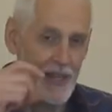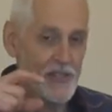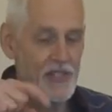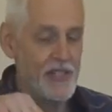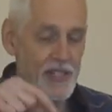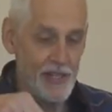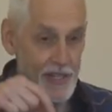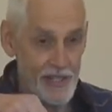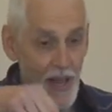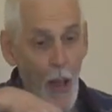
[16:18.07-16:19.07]
And she
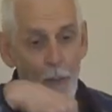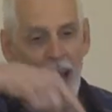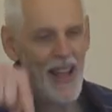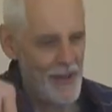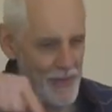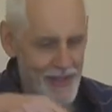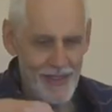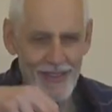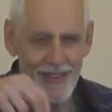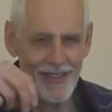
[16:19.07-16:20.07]
says,
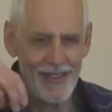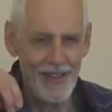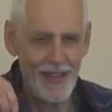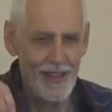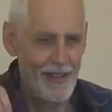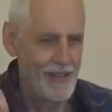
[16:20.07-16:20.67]
okay.